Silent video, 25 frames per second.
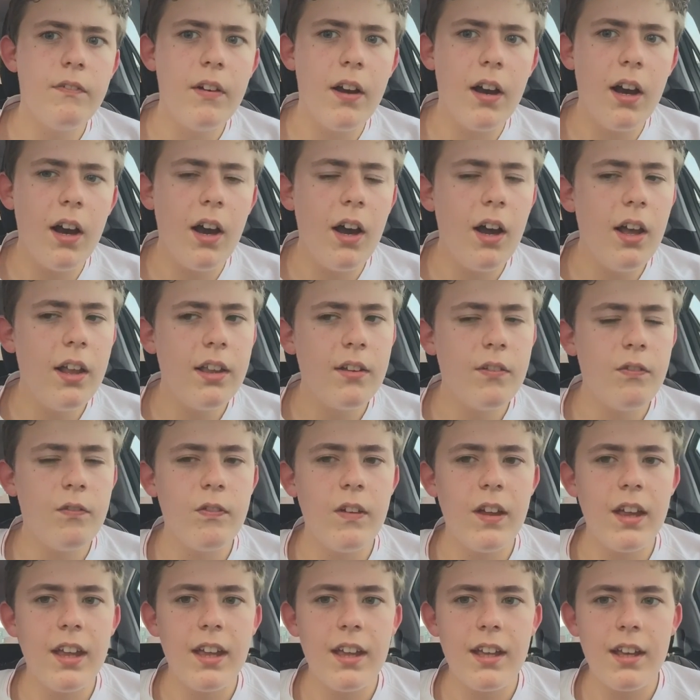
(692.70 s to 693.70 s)
I just
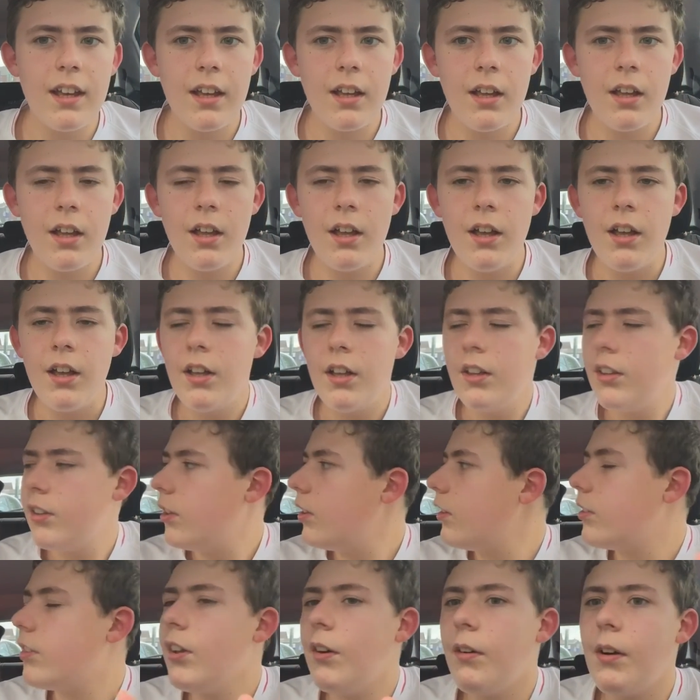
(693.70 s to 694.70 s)
think
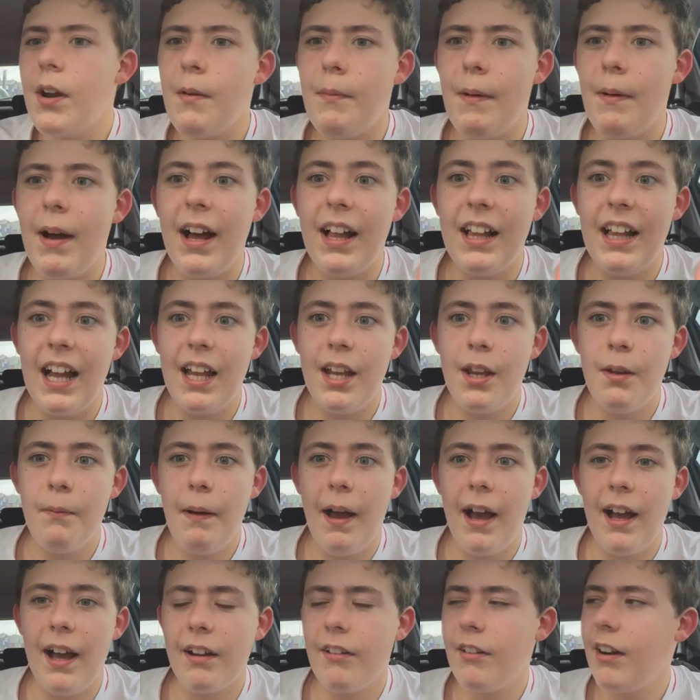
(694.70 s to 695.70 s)
sorry about that in the
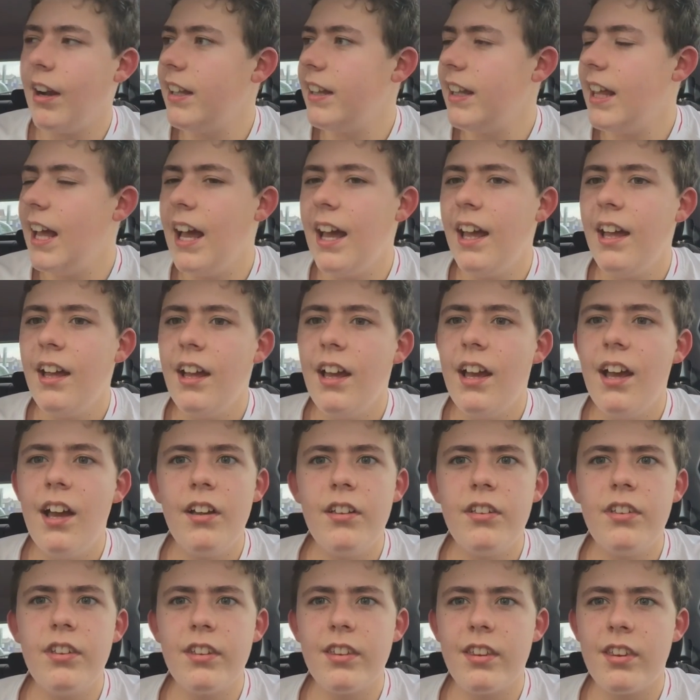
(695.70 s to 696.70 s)
background there.
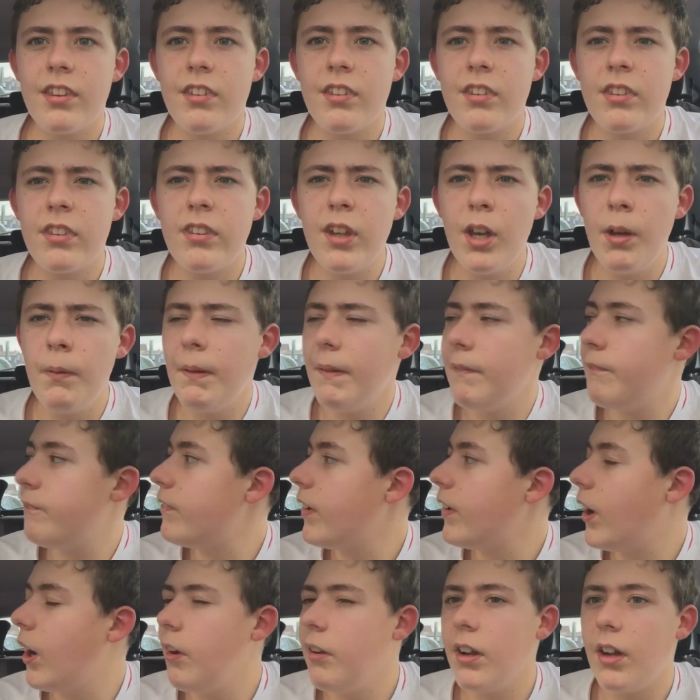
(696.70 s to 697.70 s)
It's just a stupid
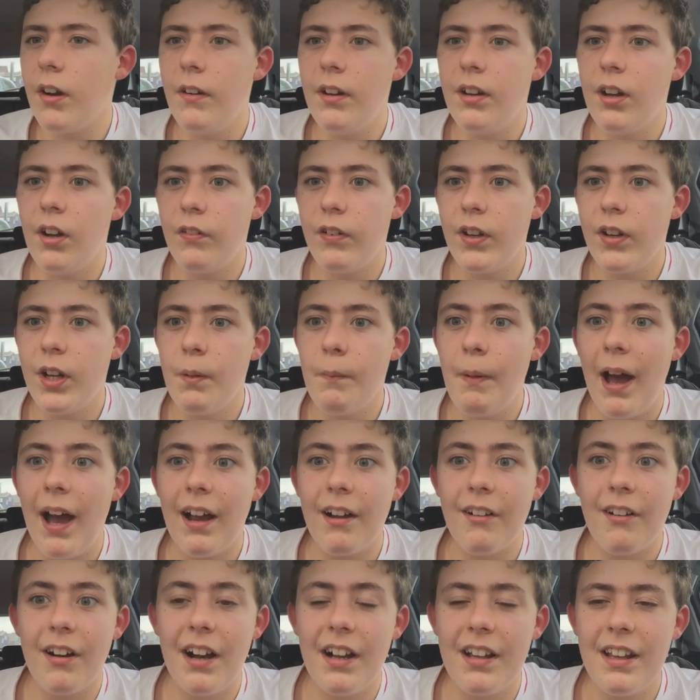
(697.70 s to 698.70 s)
phone going off in the
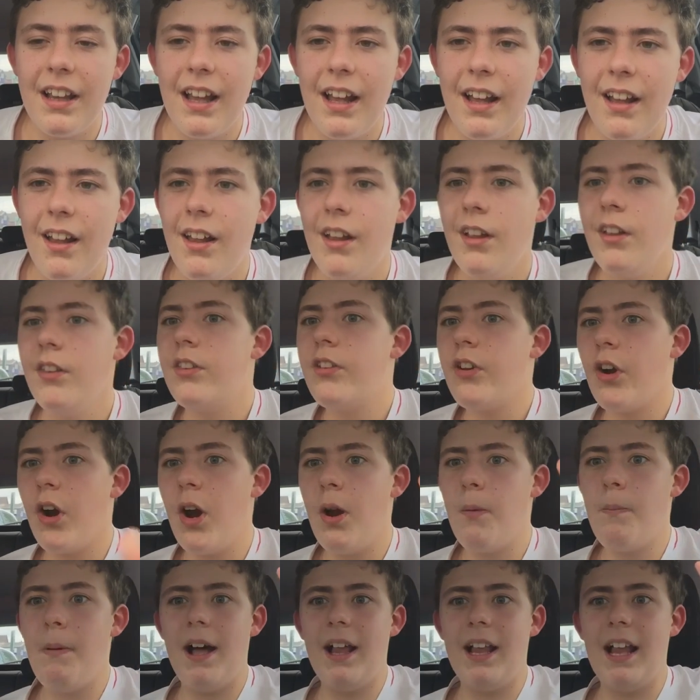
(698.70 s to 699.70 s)
background there.
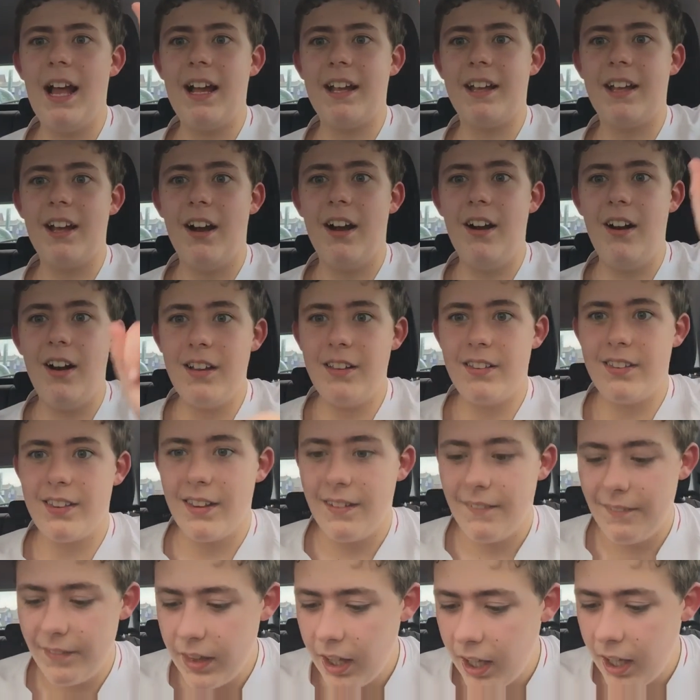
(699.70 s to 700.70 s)
Sorry about that, guys.
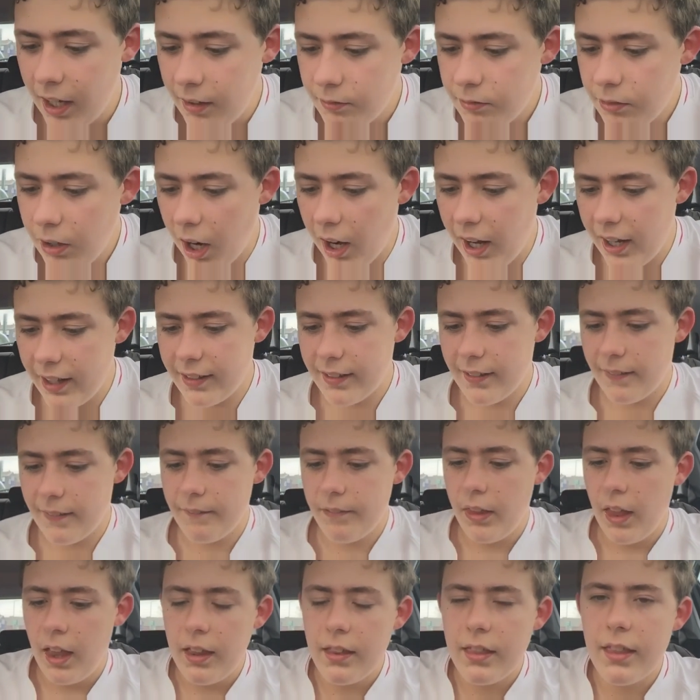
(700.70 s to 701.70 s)
Right,
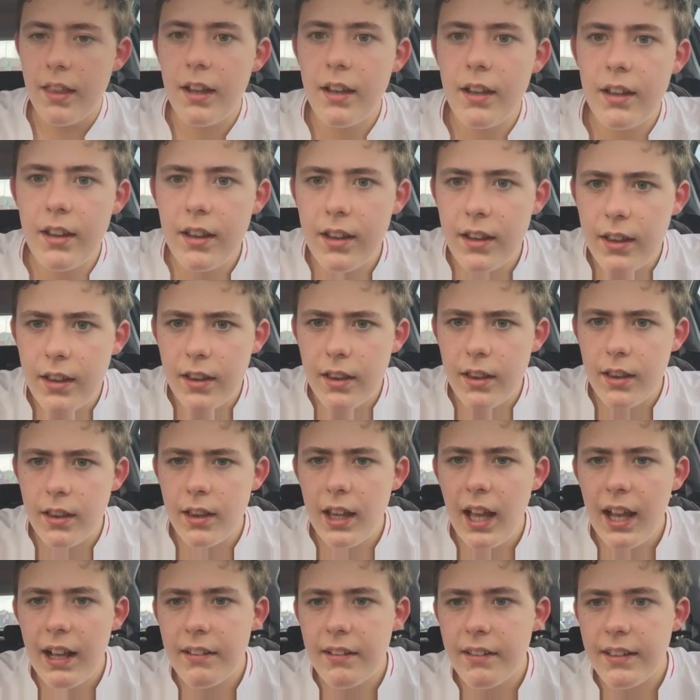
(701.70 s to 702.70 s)
the
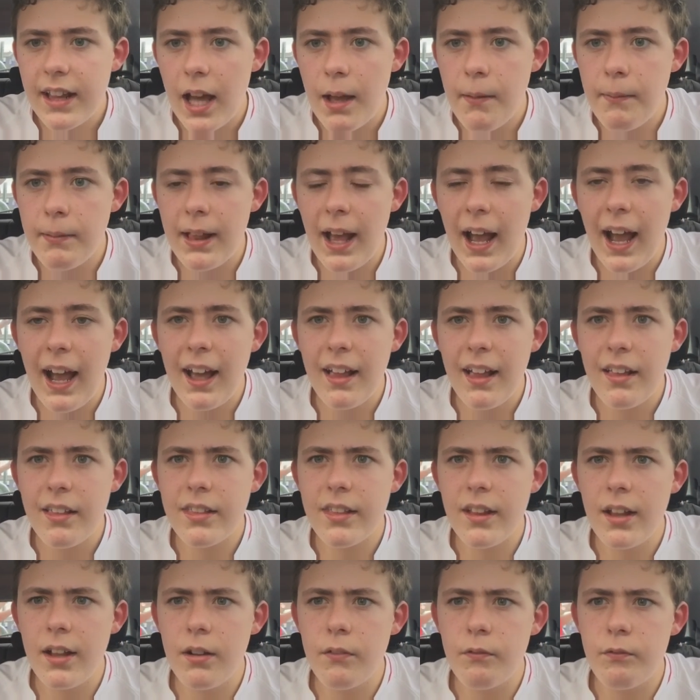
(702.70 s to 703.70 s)
next game is
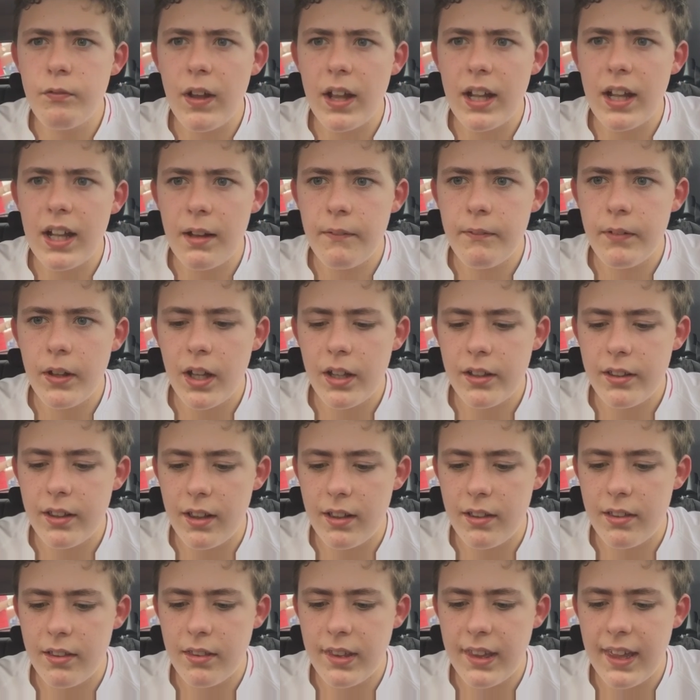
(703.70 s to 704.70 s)
Aston Villa
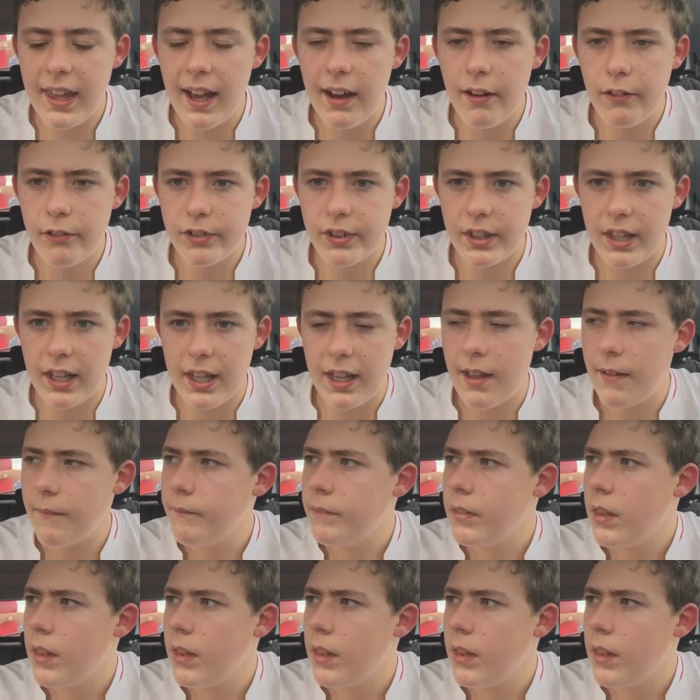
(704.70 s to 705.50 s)
versus Chelsea.